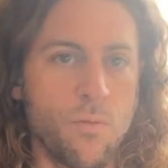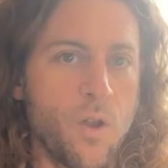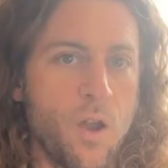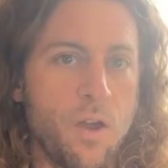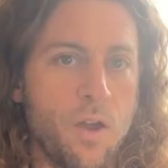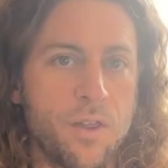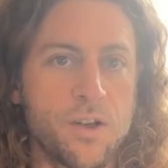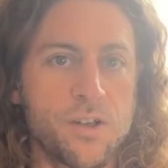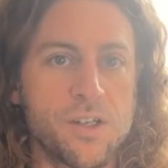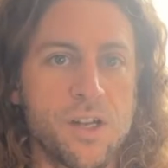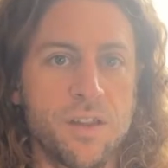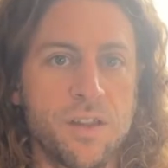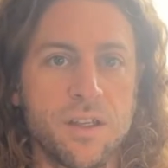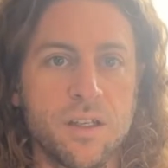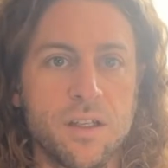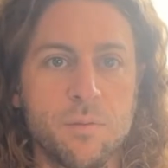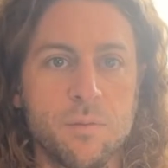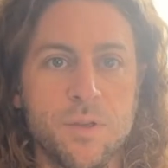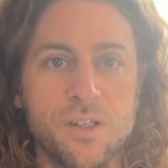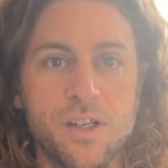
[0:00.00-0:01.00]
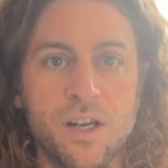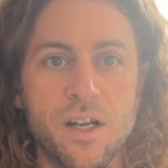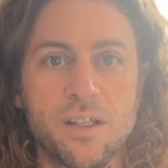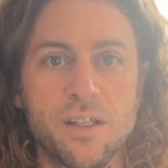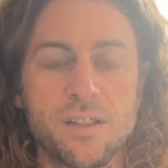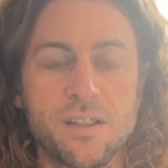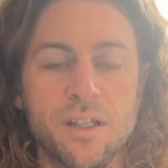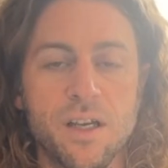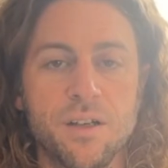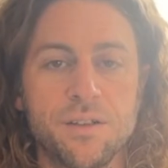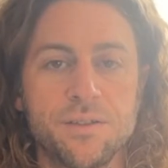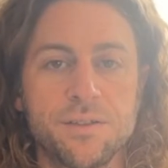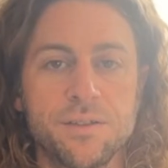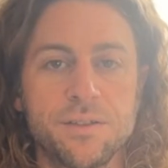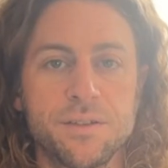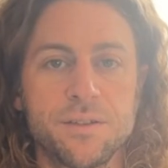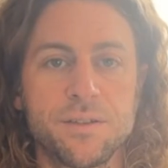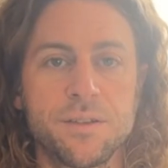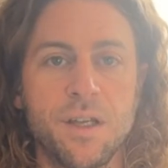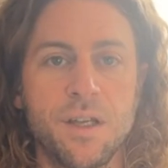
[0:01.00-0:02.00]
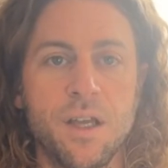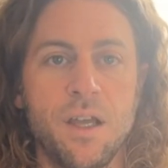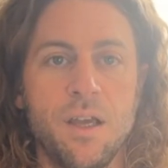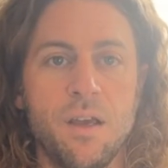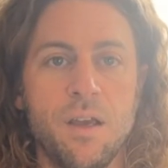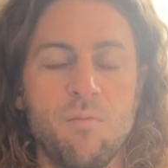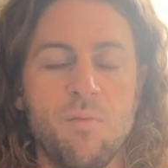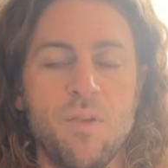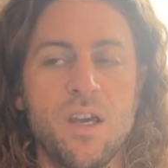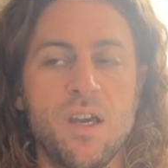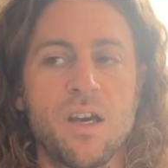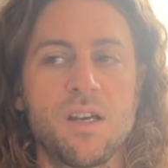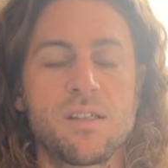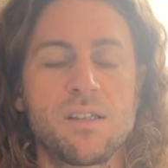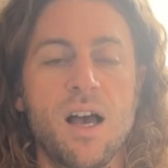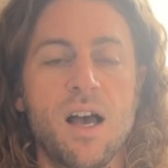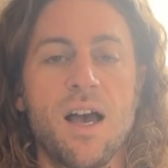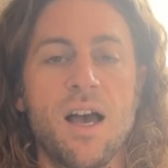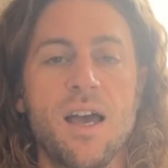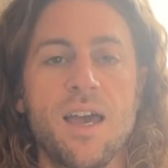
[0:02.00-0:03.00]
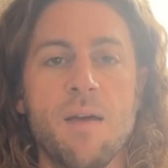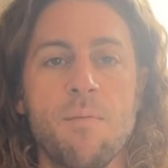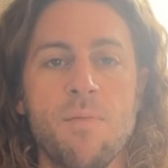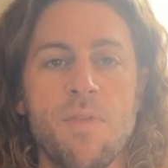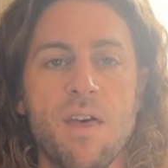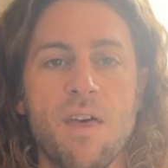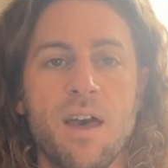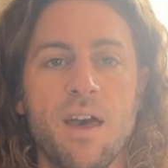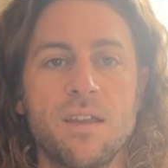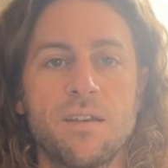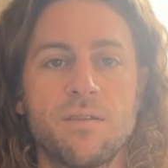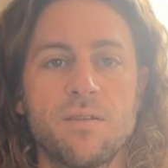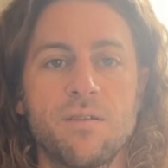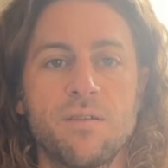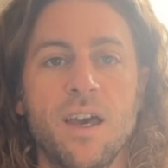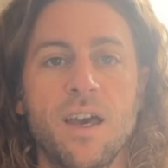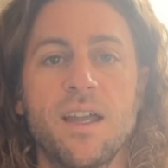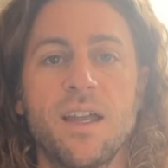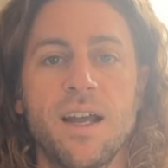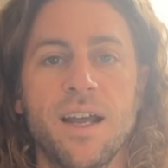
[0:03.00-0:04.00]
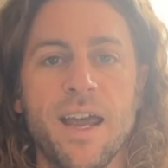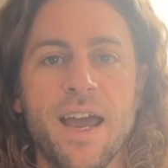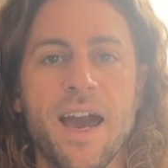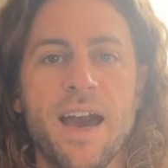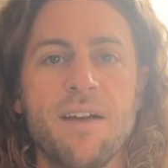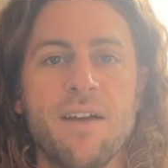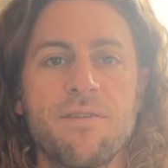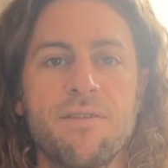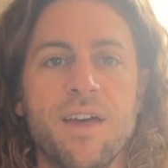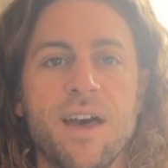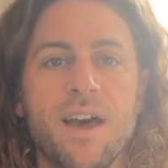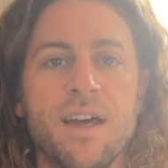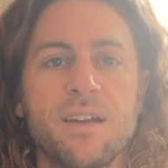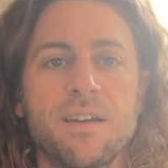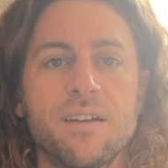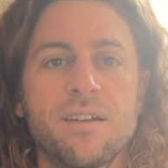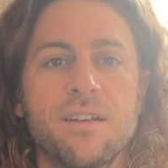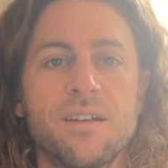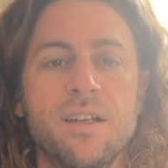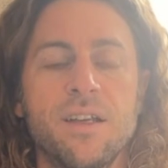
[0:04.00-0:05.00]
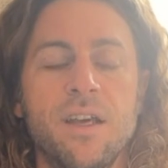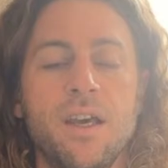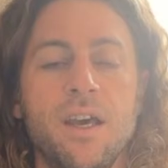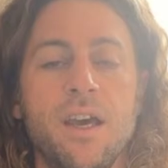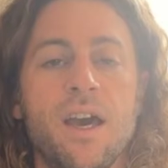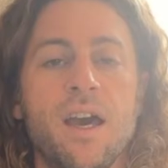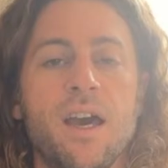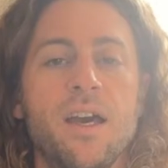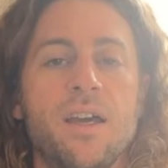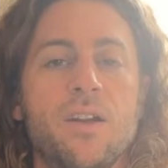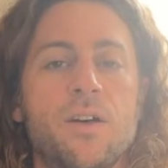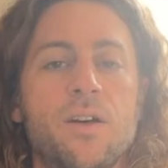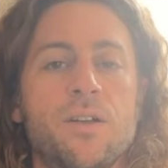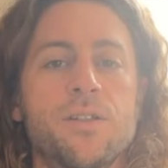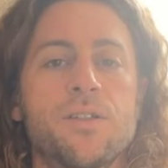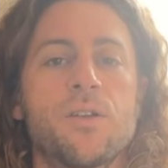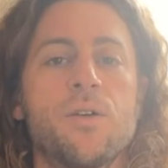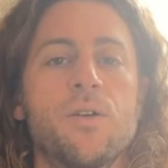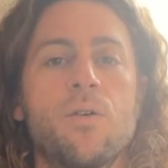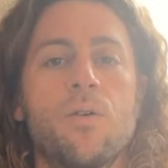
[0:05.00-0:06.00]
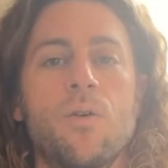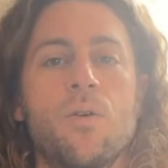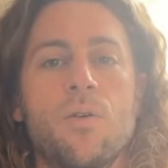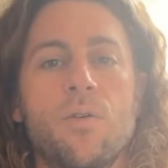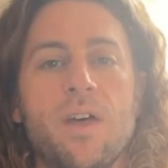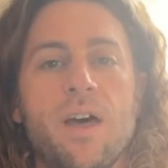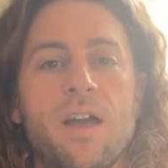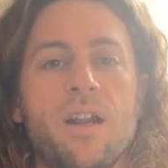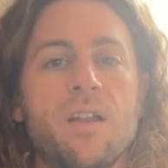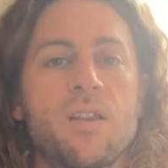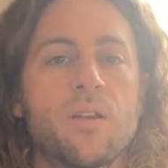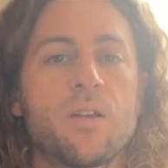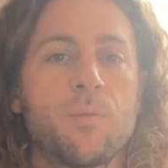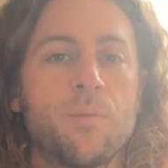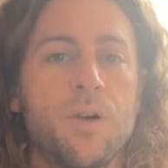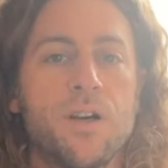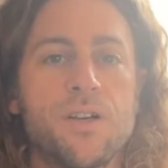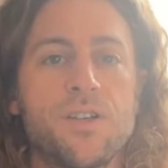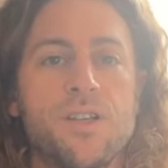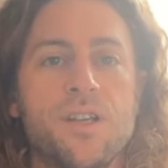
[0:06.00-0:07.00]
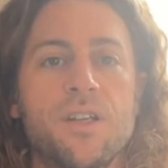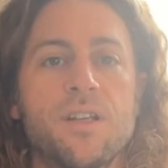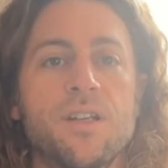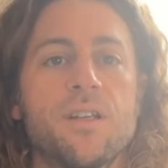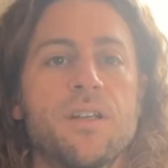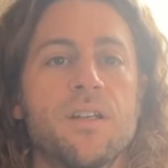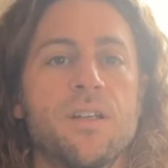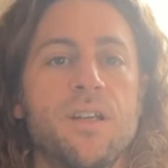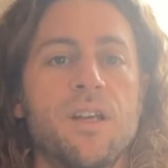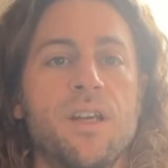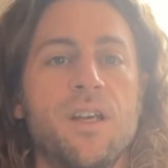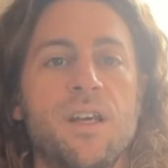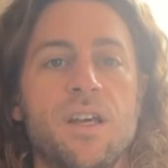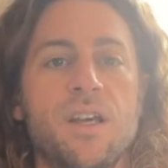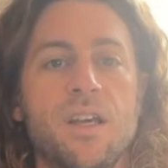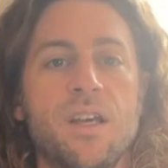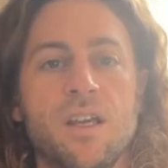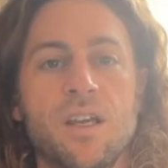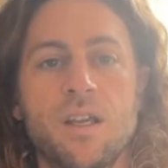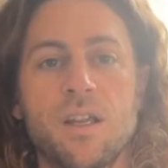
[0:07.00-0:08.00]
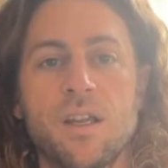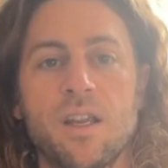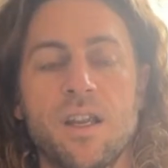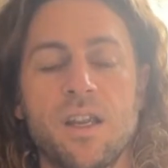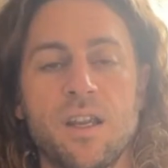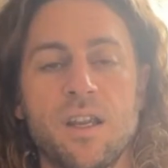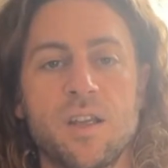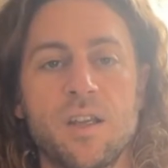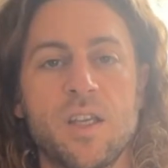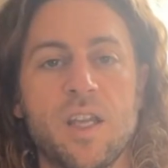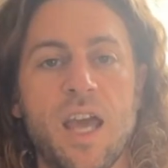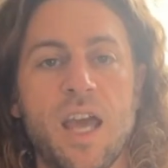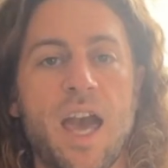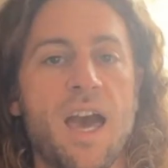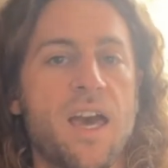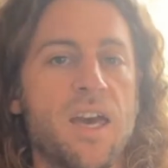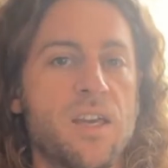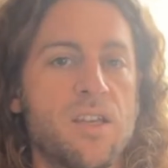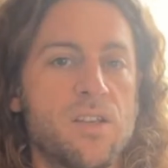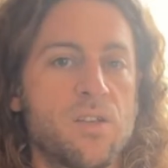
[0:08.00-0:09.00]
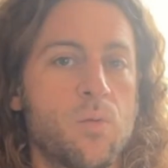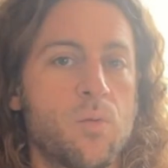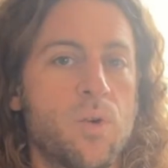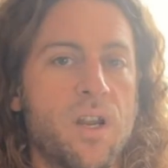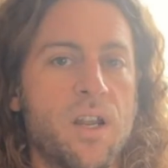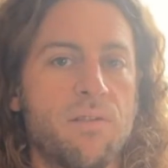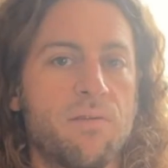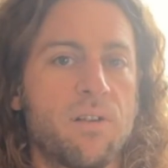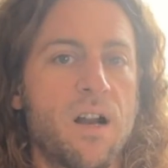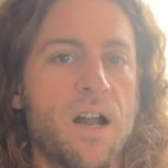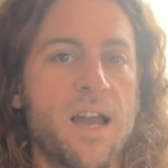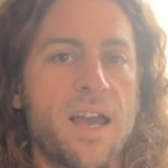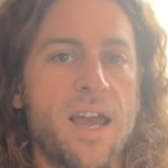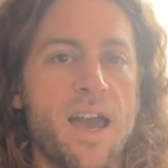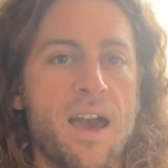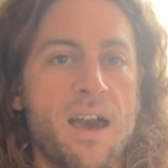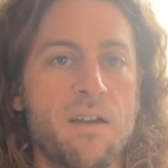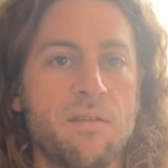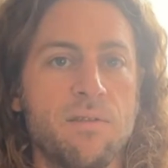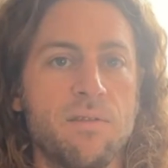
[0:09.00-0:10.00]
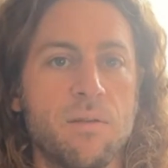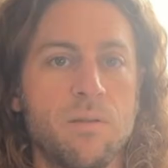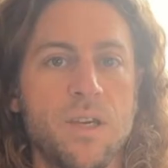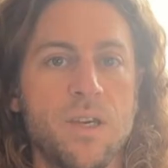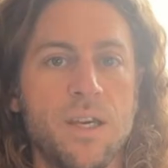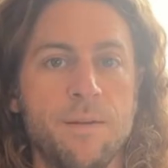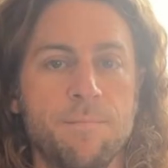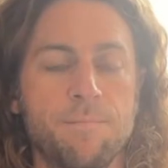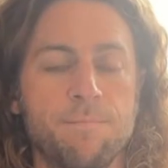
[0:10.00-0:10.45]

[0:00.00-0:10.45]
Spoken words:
there's nothing to be jealous of, because I am that and I have that. And also that other person has whatever I have in me.